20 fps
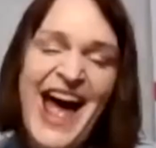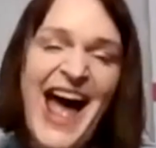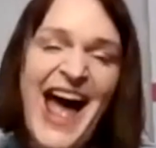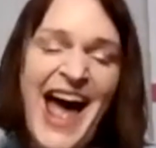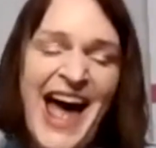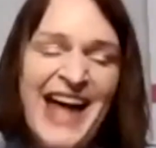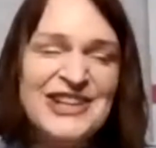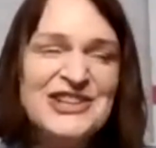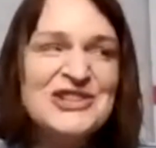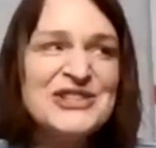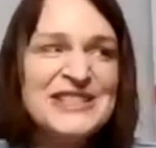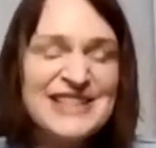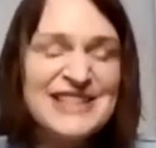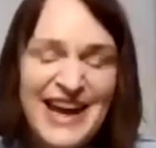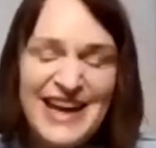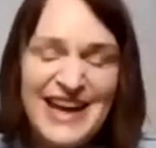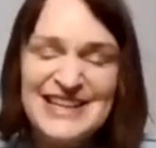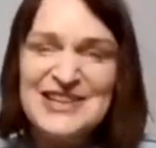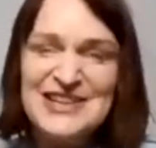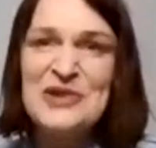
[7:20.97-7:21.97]
And just
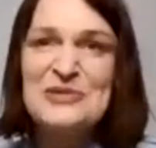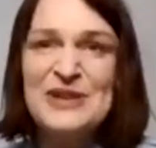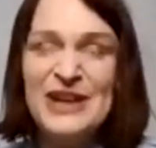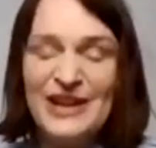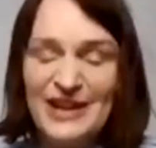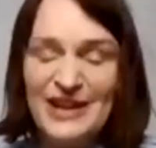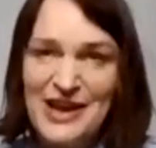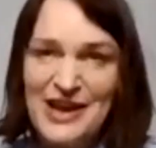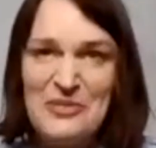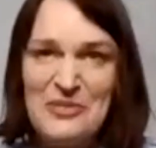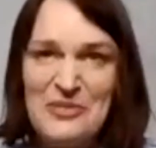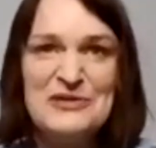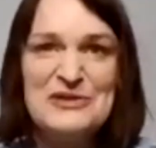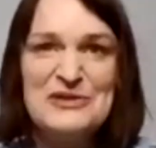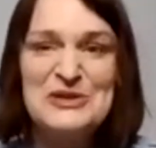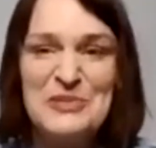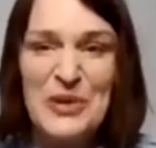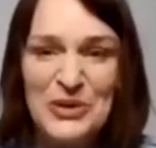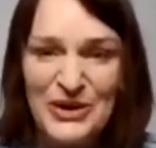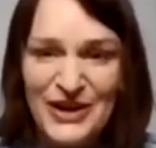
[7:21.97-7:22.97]
in terms of, like, I mean, you've
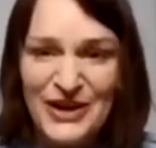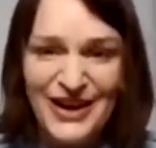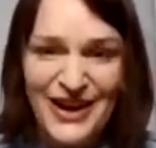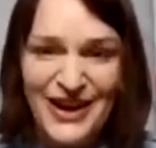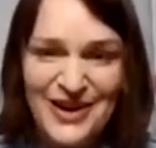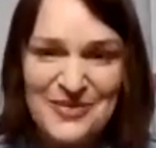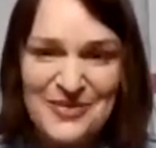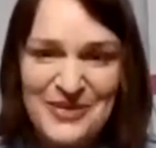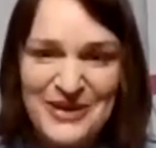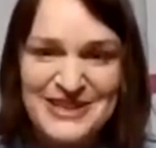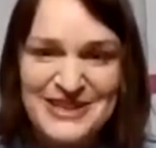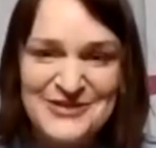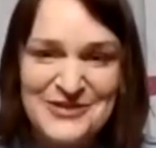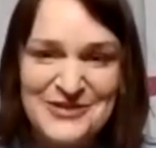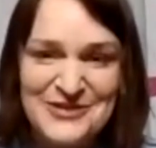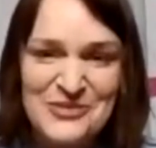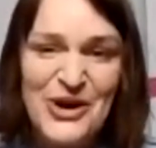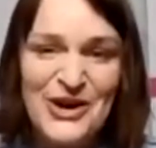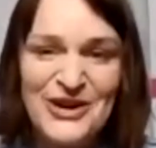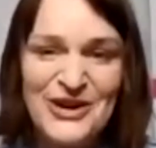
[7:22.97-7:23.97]
spoken a lot about
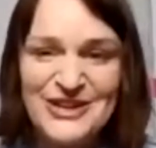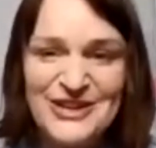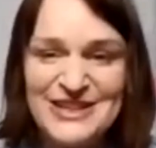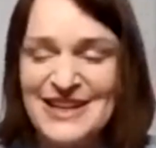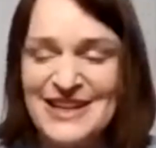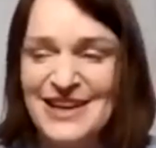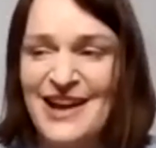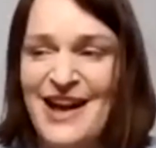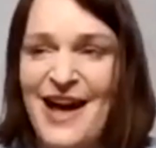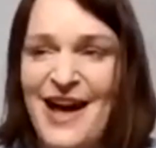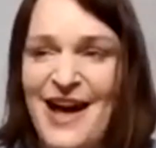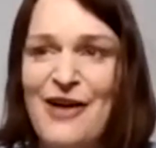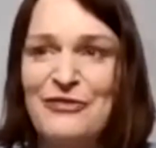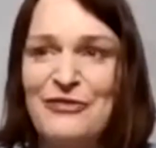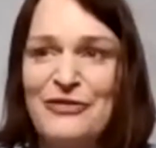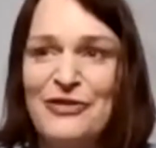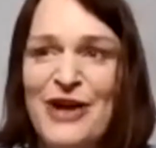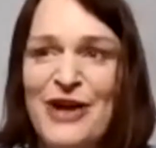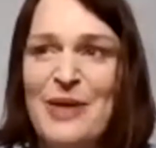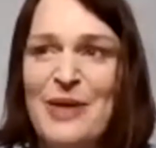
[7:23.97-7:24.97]
different products that you have
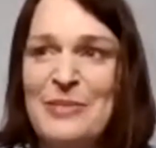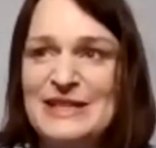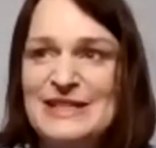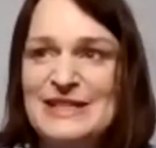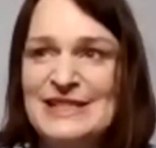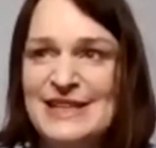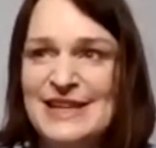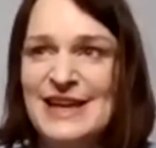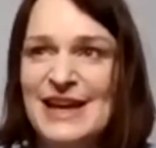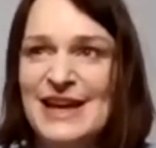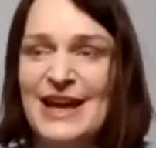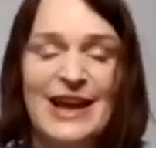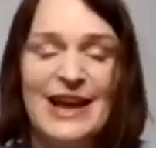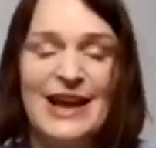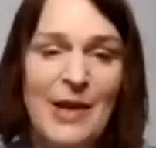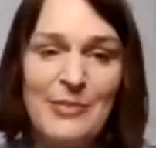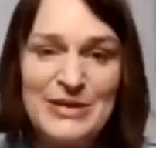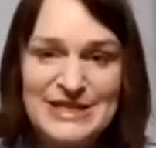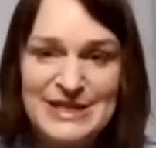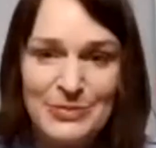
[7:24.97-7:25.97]
for MSC, and
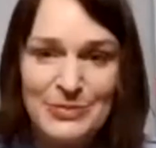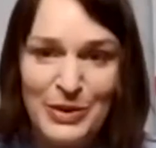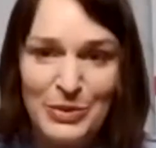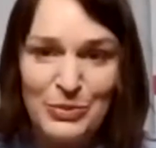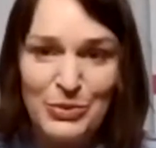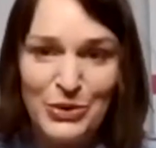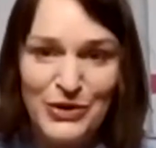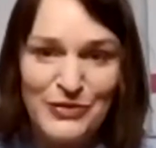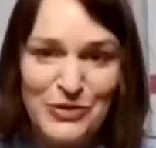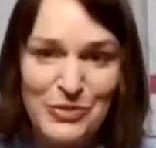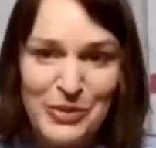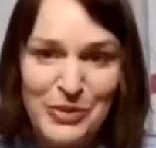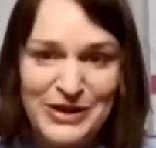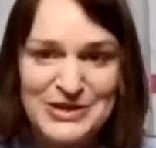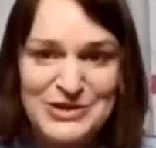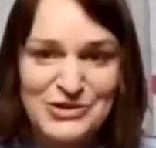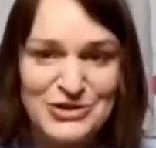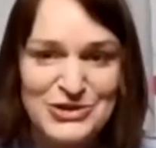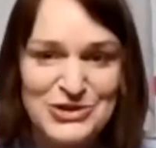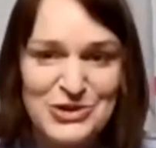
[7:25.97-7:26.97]
MSC being one of the
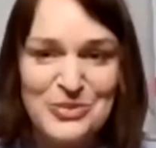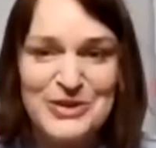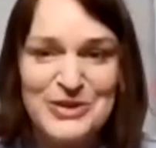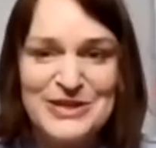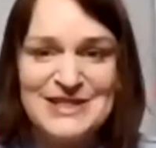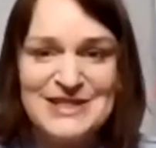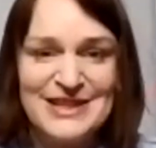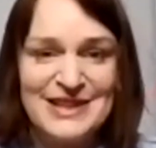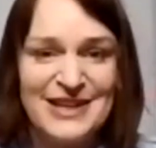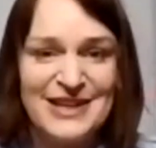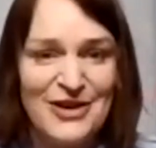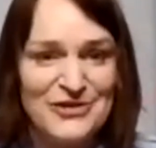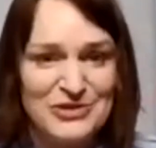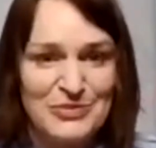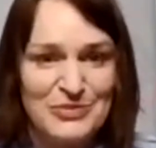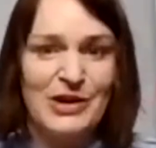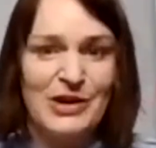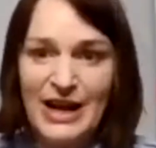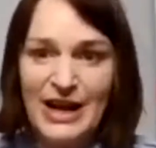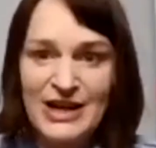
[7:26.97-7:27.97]
biggest cruise companies in the Irish
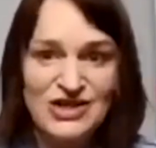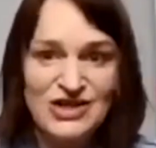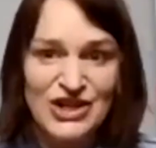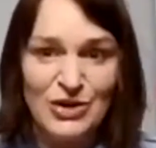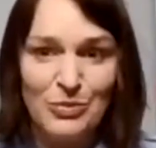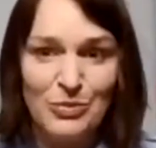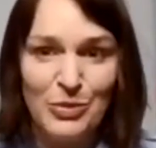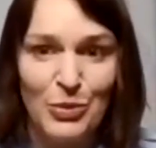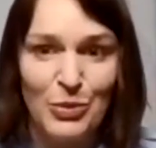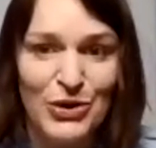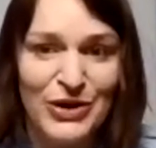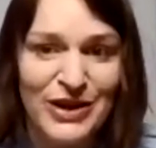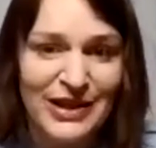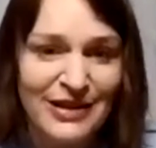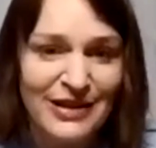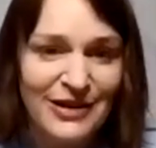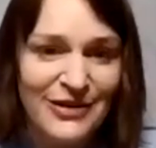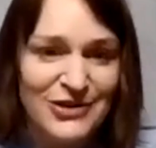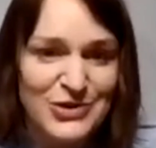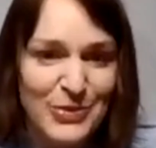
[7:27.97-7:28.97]
market, actually #1 in the
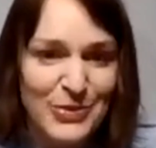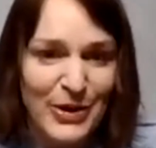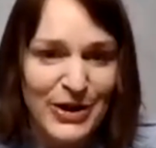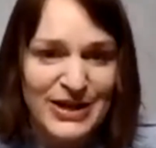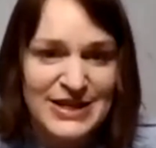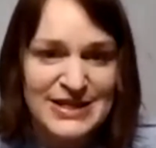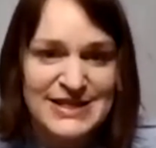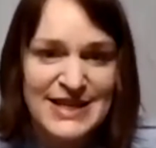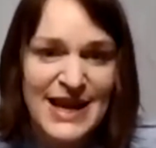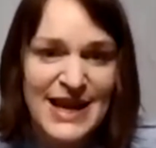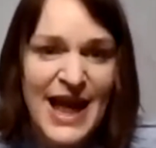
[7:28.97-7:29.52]
Irish market.